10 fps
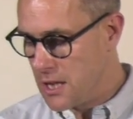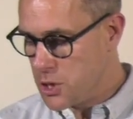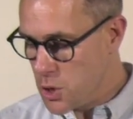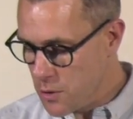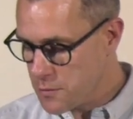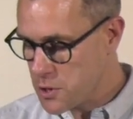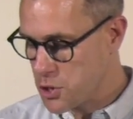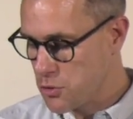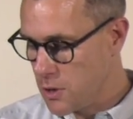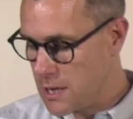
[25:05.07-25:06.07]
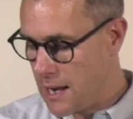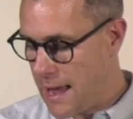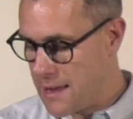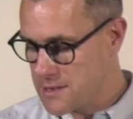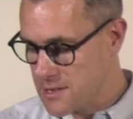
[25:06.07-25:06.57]
You have destroyed
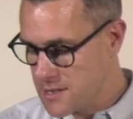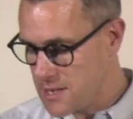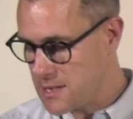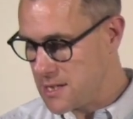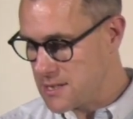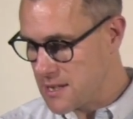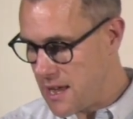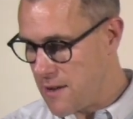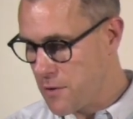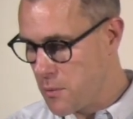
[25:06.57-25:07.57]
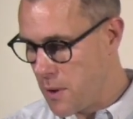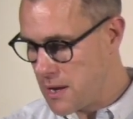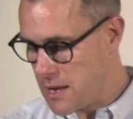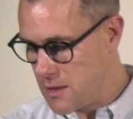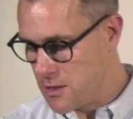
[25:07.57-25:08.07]
lands and cities and
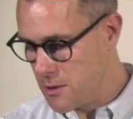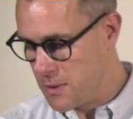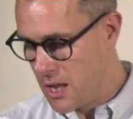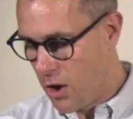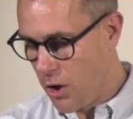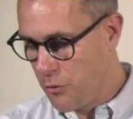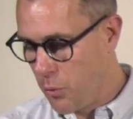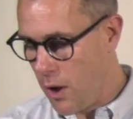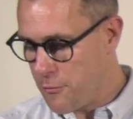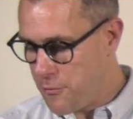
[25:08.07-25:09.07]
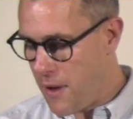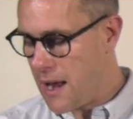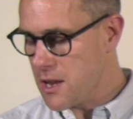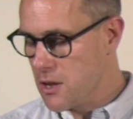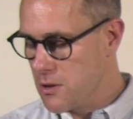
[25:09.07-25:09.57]
everyone in them. Of what
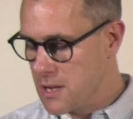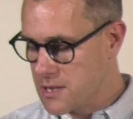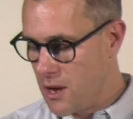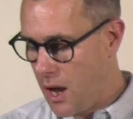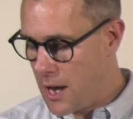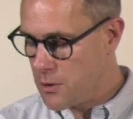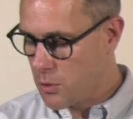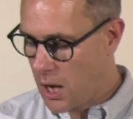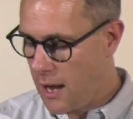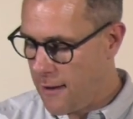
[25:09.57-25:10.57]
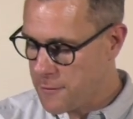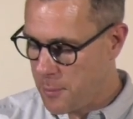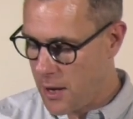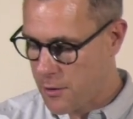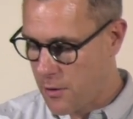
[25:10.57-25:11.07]
value is an idol carved
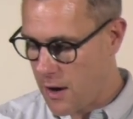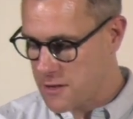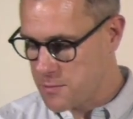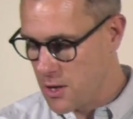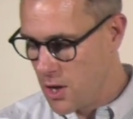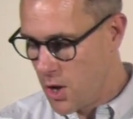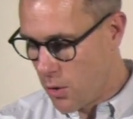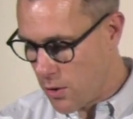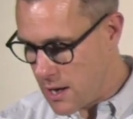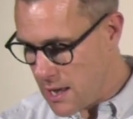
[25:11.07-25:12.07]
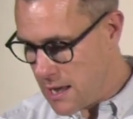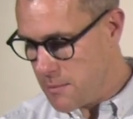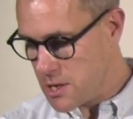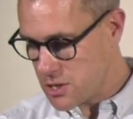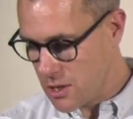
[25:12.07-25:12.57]
by a craftsman, or an
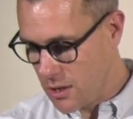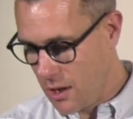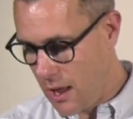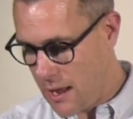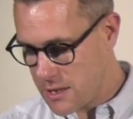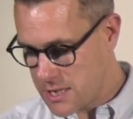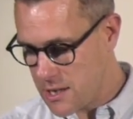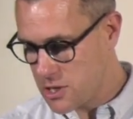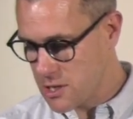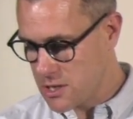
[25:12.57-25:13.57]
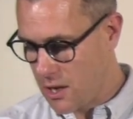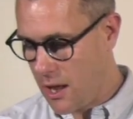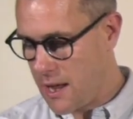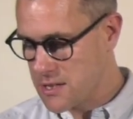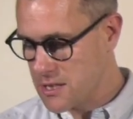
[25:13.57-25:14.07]
image that teaches
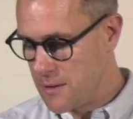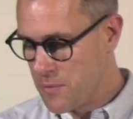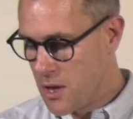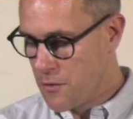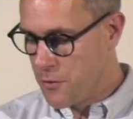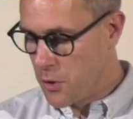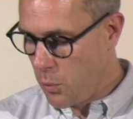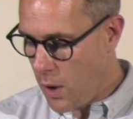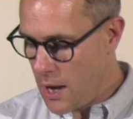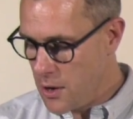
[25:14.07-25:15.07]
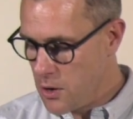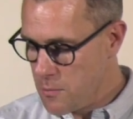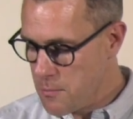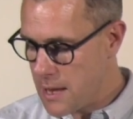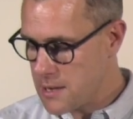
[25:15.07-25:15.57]
lies? For the one who
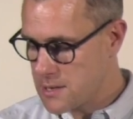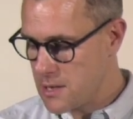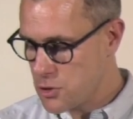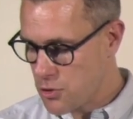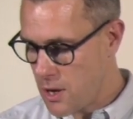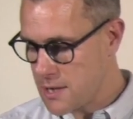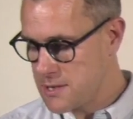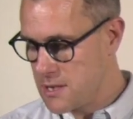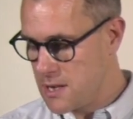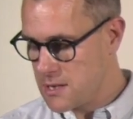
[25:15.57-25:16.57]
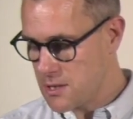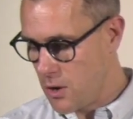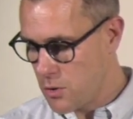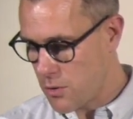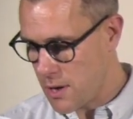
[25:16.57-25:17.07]
makes it trusts in his
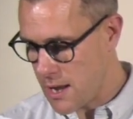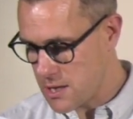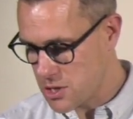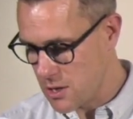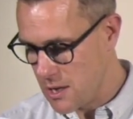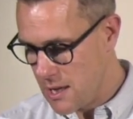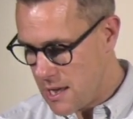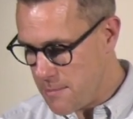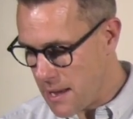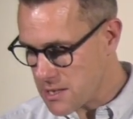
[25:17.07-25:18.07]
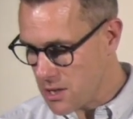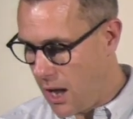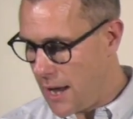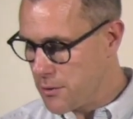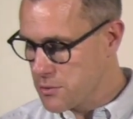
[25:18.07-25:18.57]
own creation. He makes
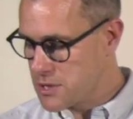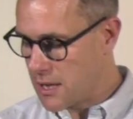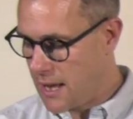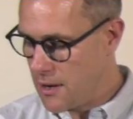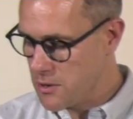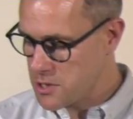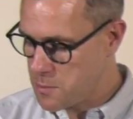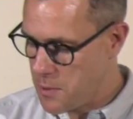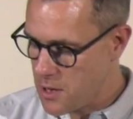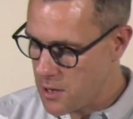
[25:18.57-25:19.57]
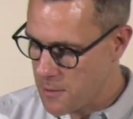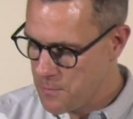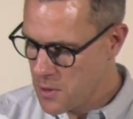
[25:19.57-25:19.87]
idols that cannot speak.